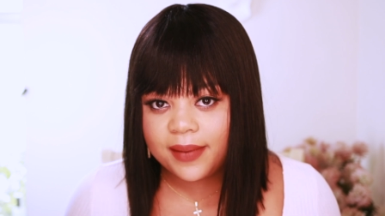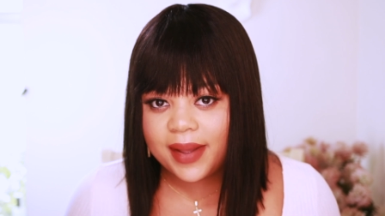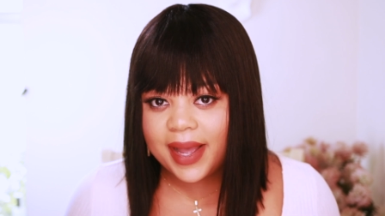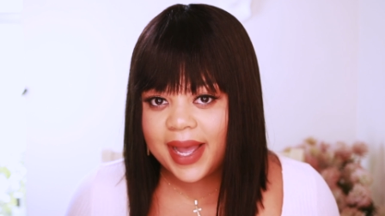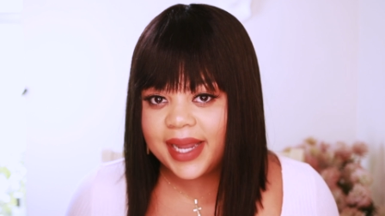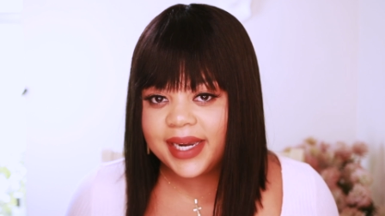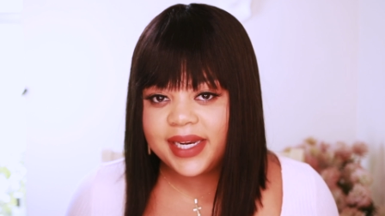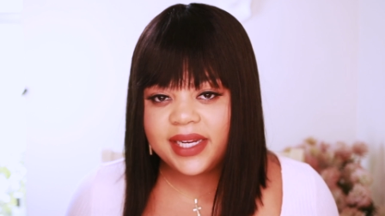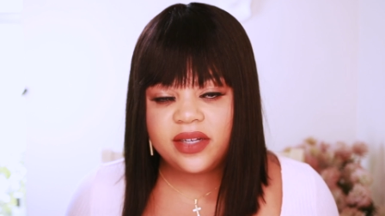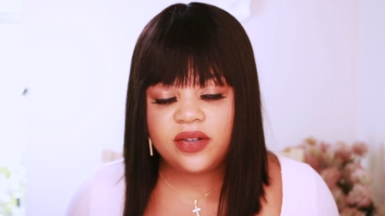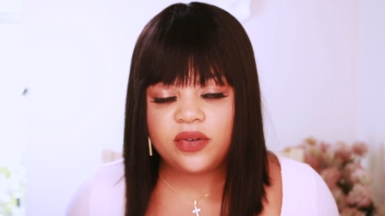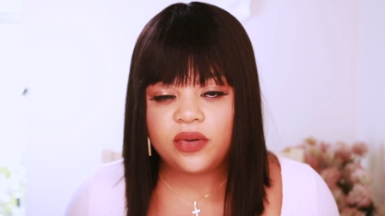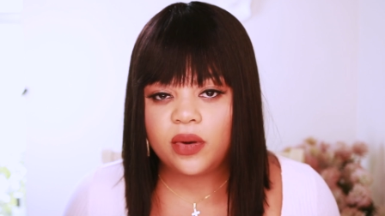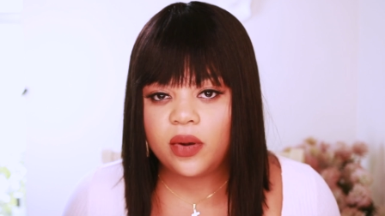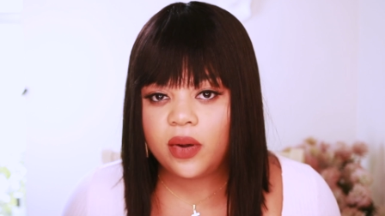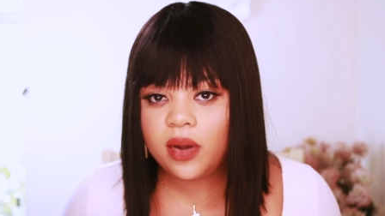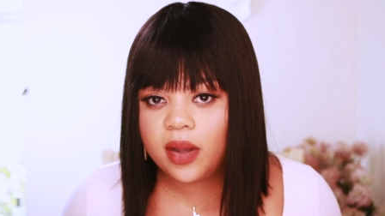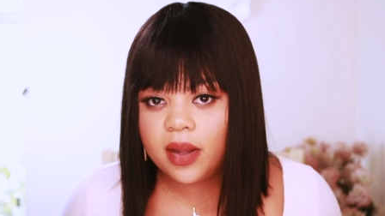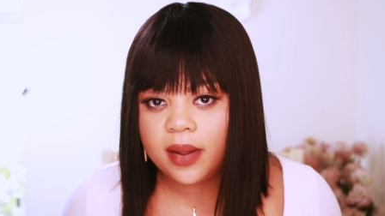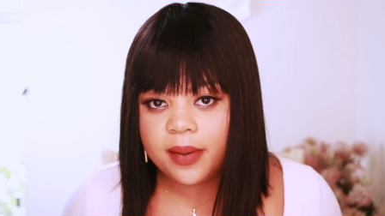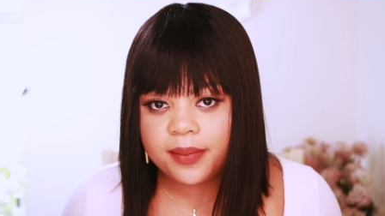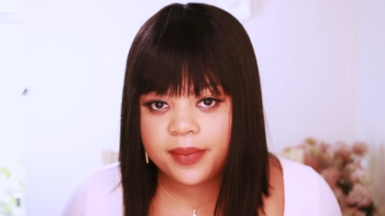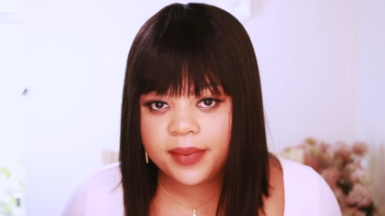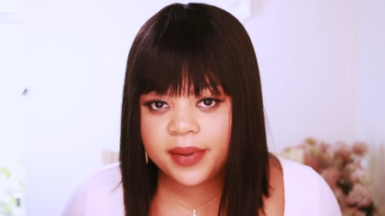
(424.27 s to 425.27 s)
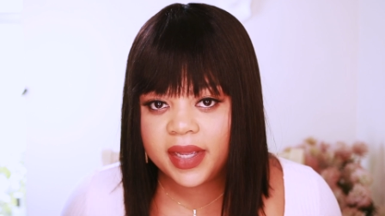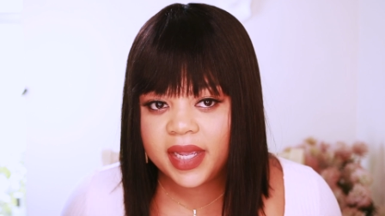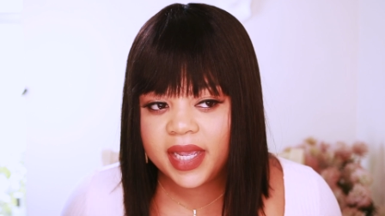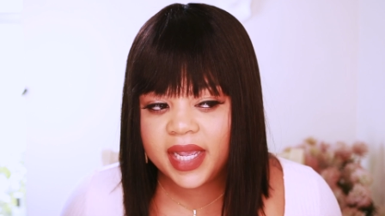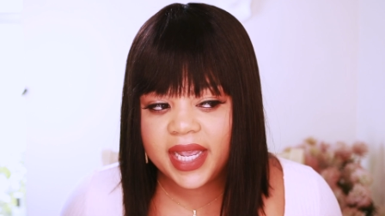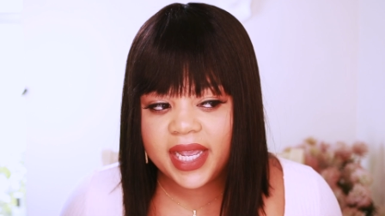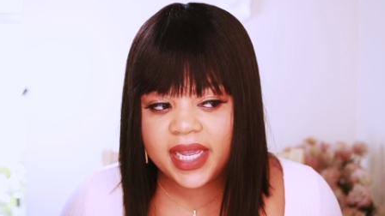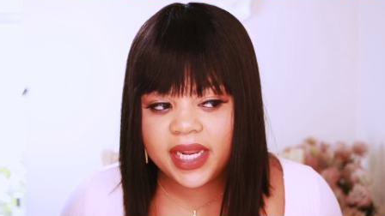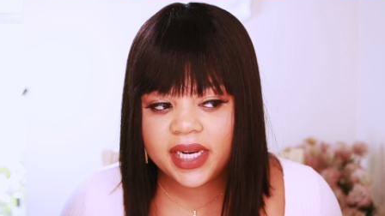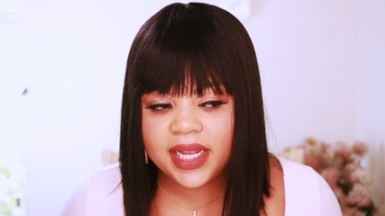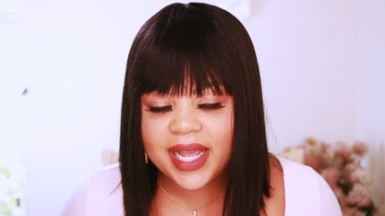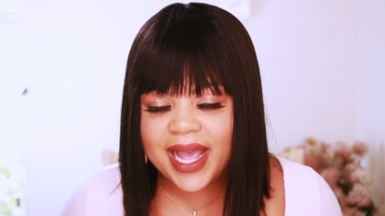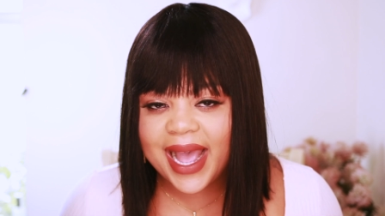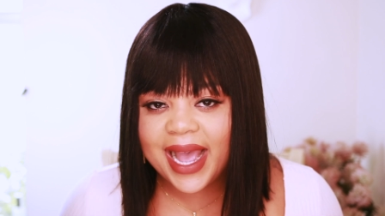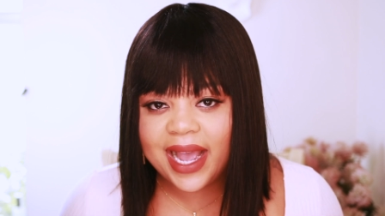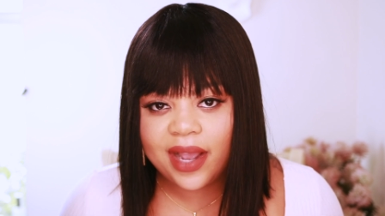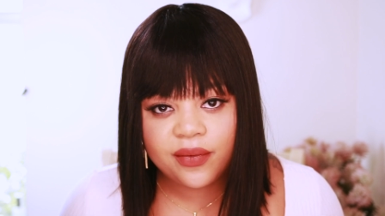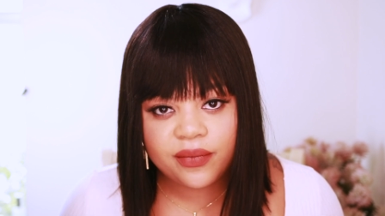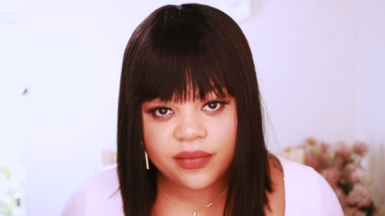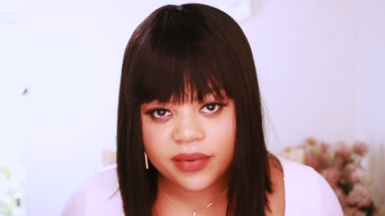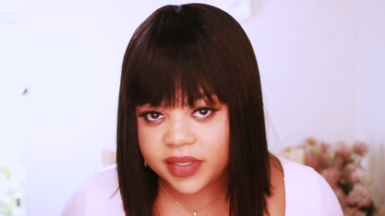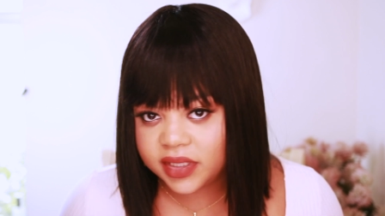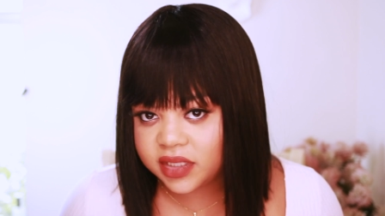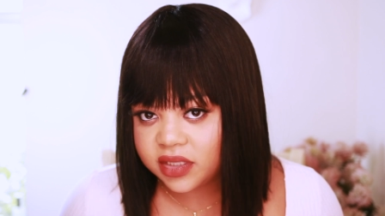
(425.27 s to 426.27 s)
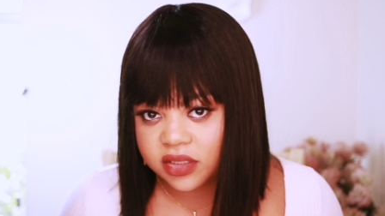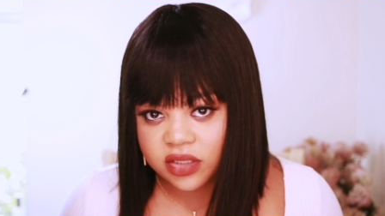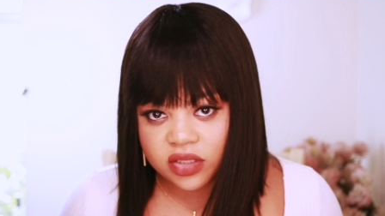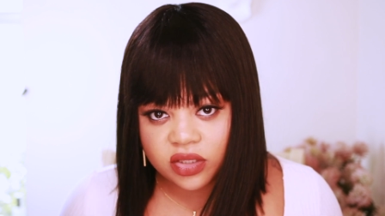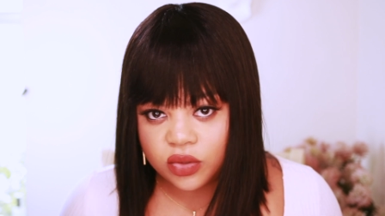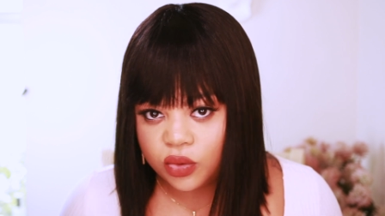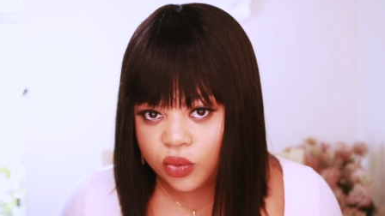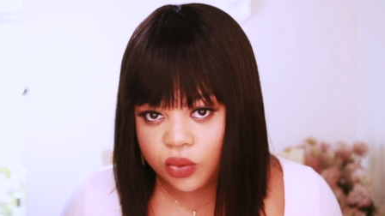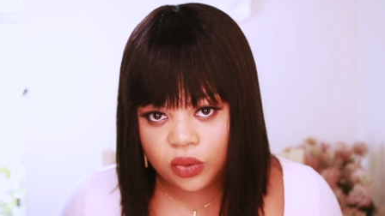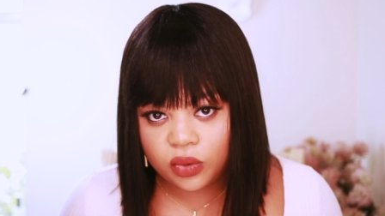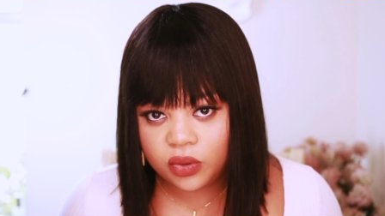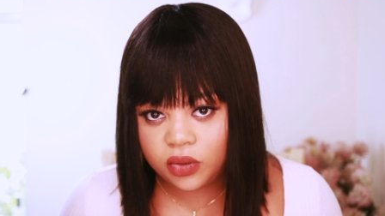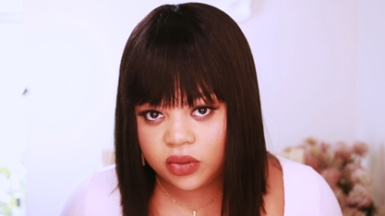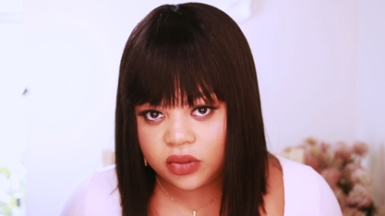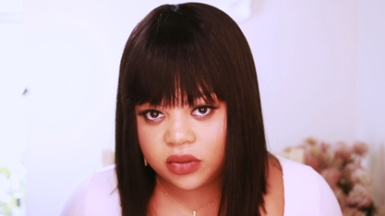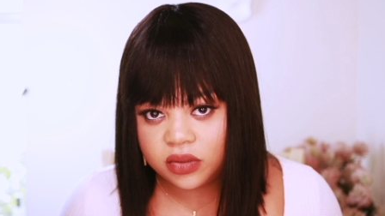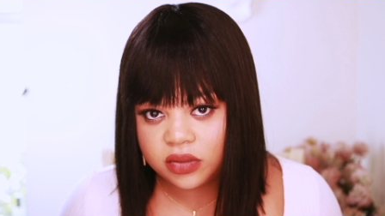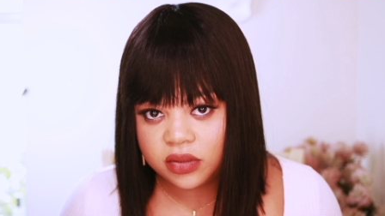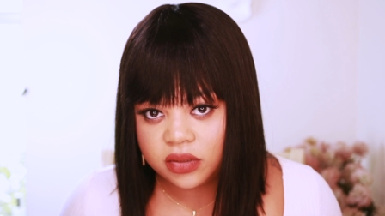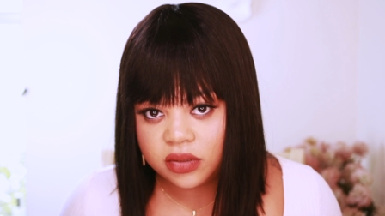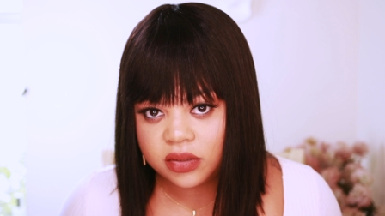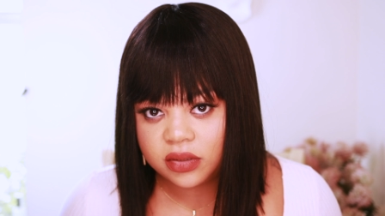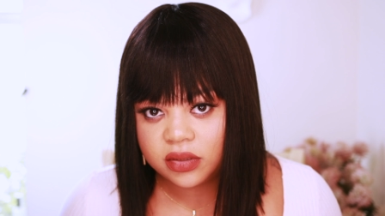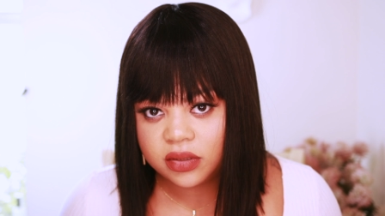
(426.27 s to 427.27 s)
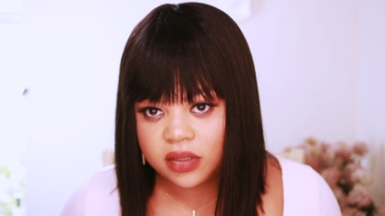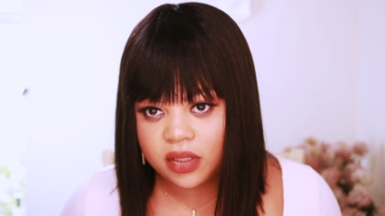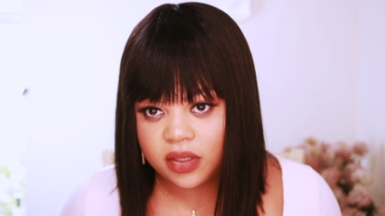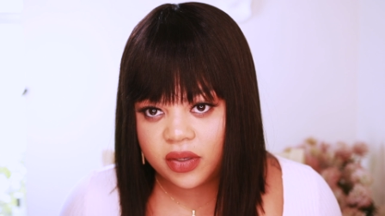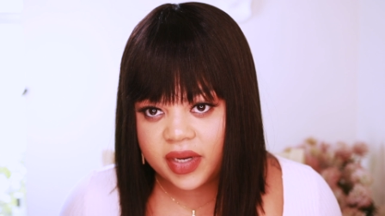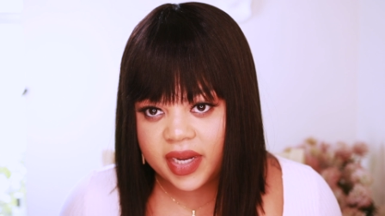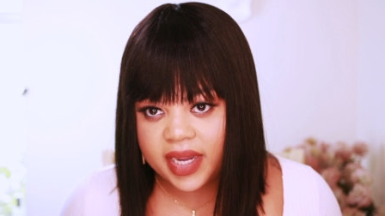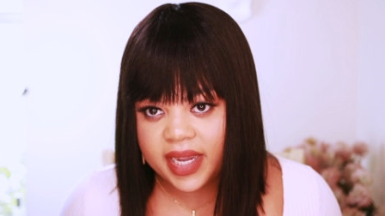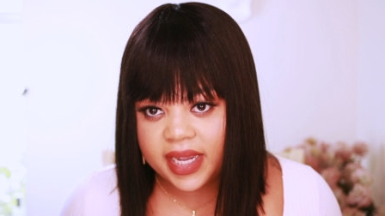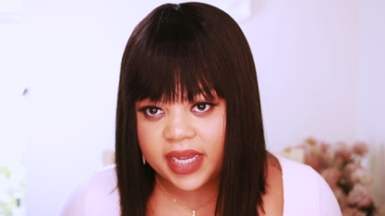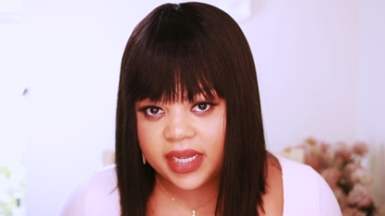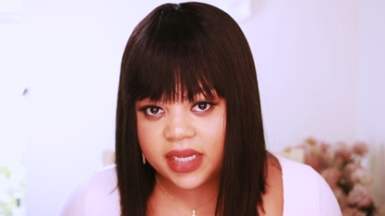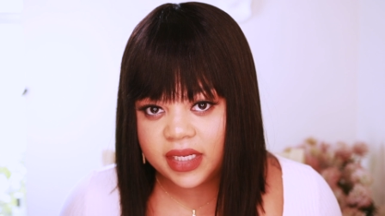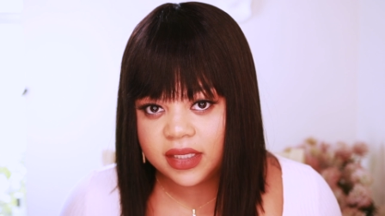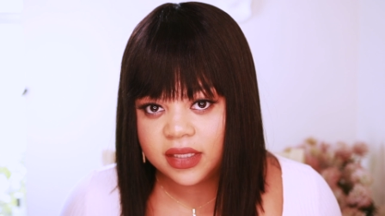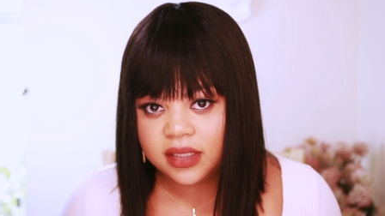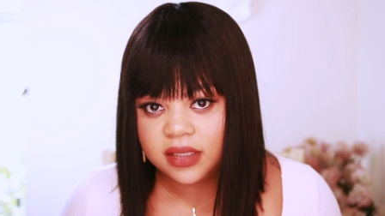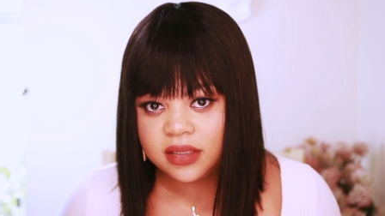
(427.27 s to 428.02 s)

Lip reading: I didn't grow up in an at-risk school, okay?